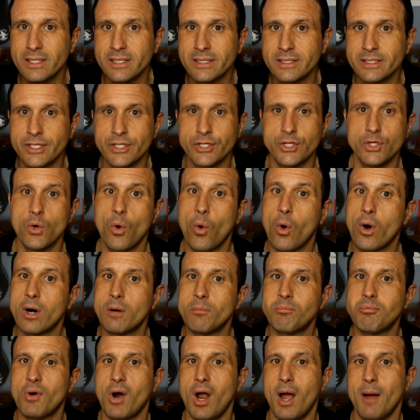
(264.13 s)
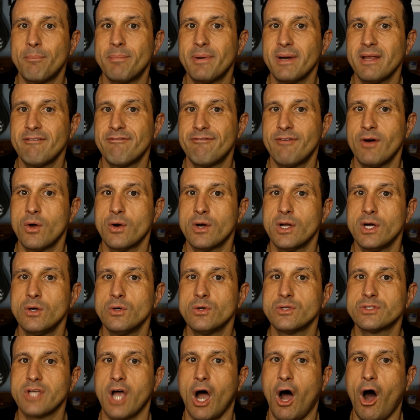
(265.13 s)
Your property
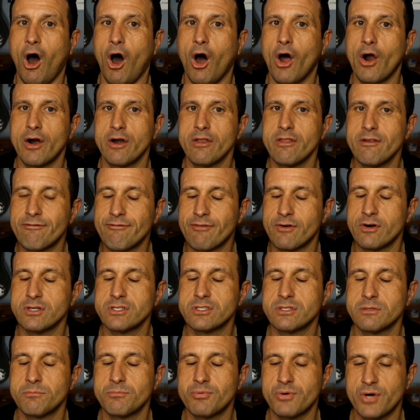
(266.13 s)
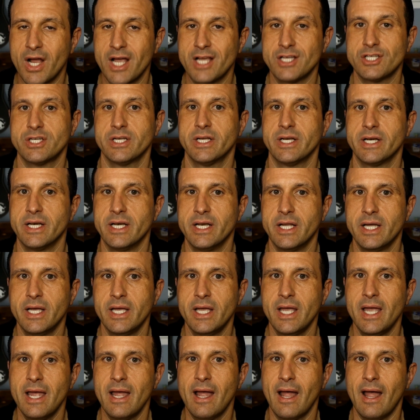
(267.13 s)
photos are the first impression,
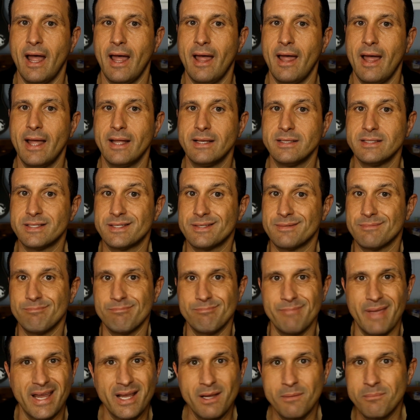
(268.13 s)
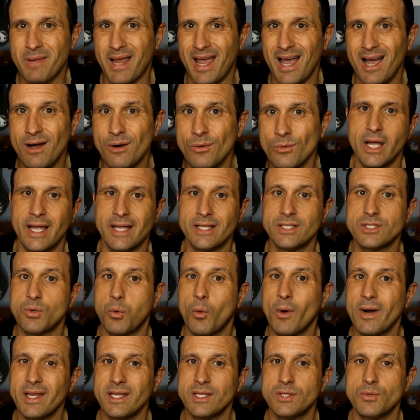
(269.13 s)
and make them count. In
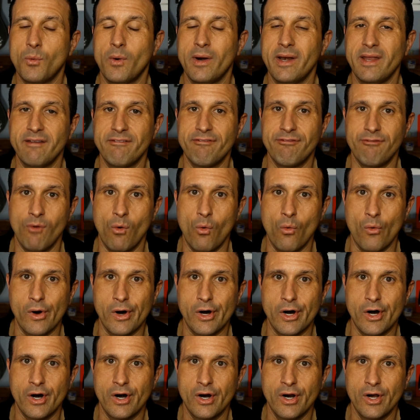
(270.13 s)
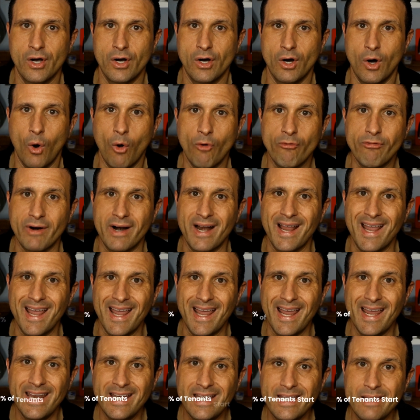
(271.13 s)
2024, over
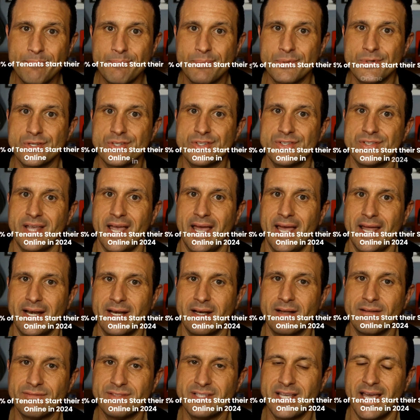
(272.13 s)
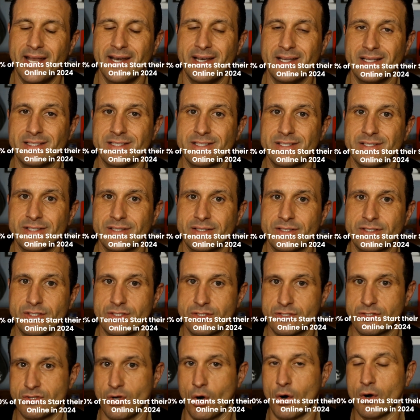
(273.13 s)
80% of tenants
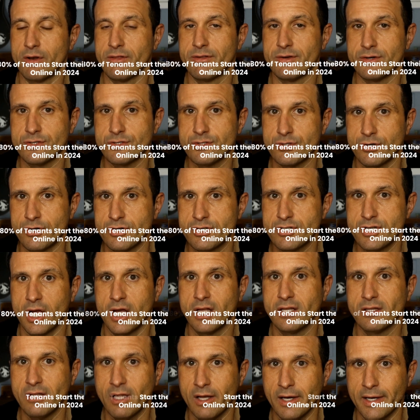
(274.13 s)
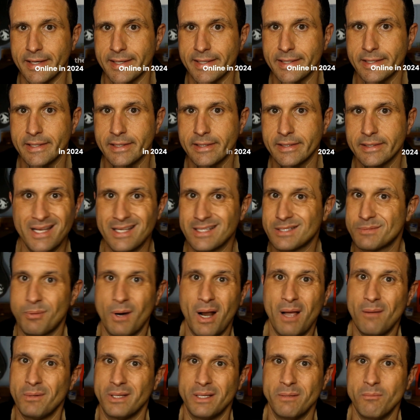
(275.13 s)
start their search online. It's
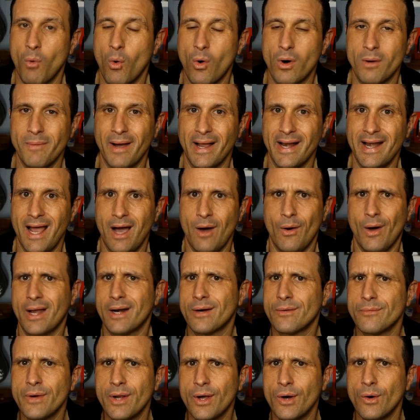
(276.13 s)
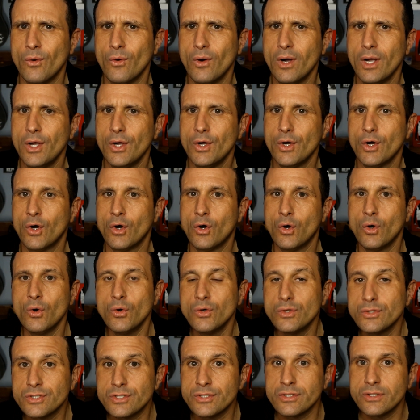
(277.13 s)
probably more by now. I don't know
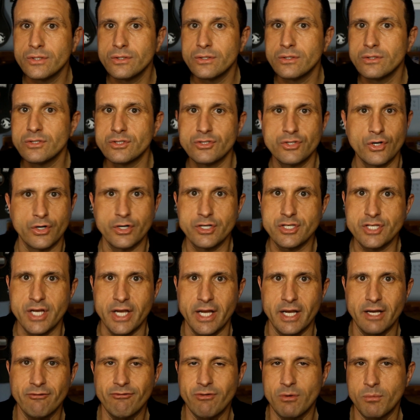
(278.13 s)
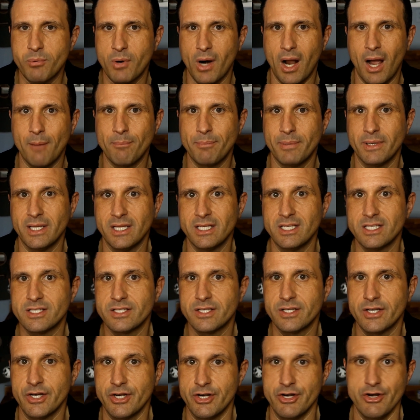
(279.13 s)
who's searching for properties
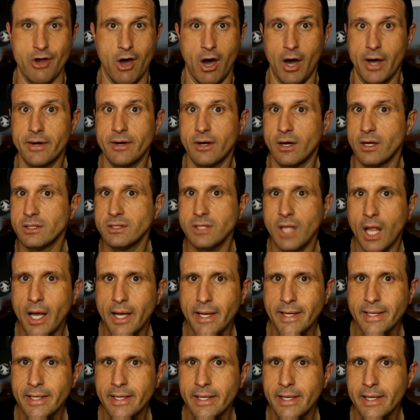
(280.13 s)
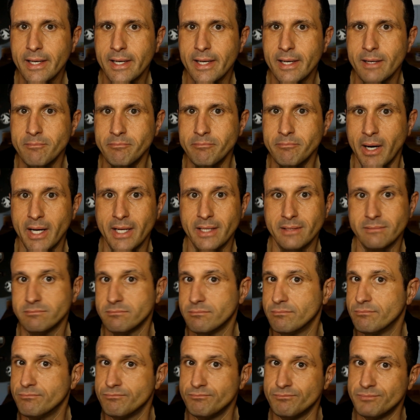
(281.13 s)
not online, but
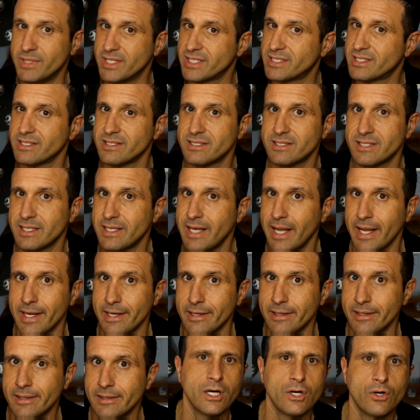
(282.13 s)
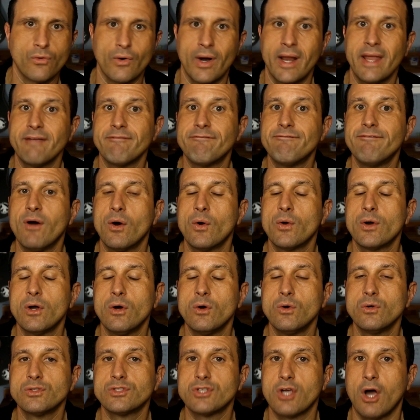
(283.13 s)
this is the data. Great
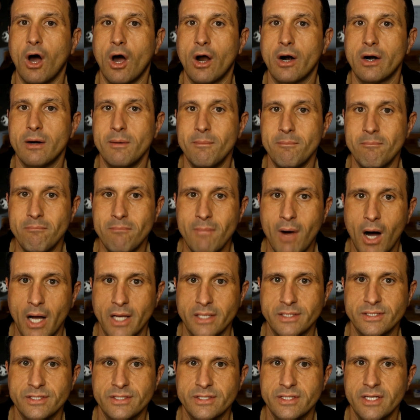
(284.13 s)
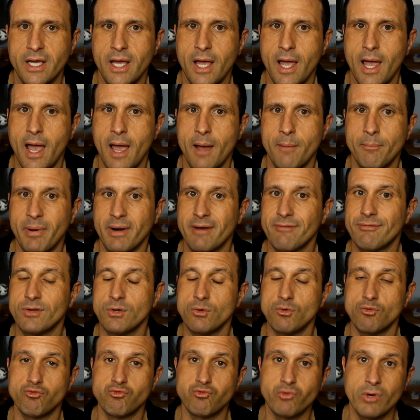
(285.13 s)
photos are a must. But if you
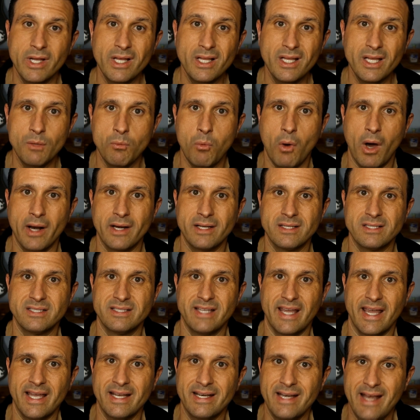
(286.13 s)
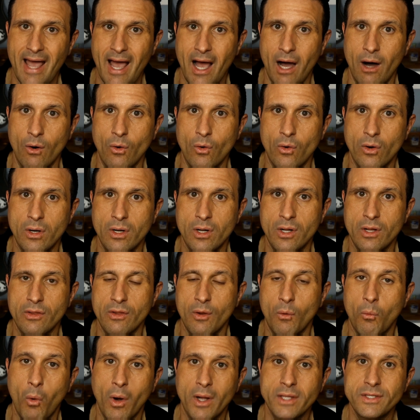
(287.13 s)
really want to stand out, the
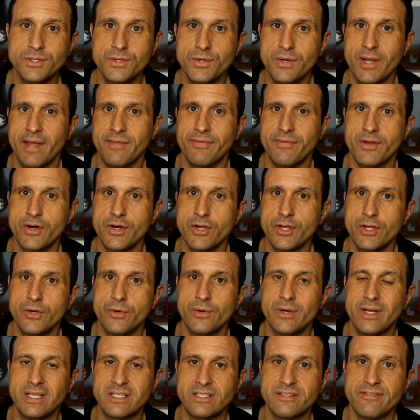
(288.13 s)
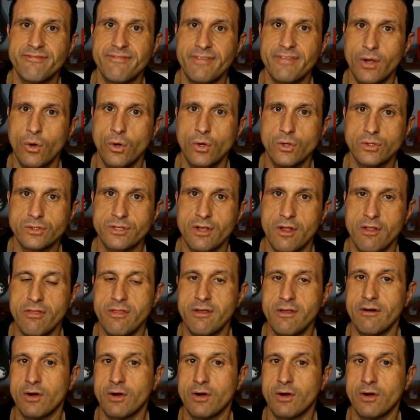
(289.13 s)
ones who get their units filled the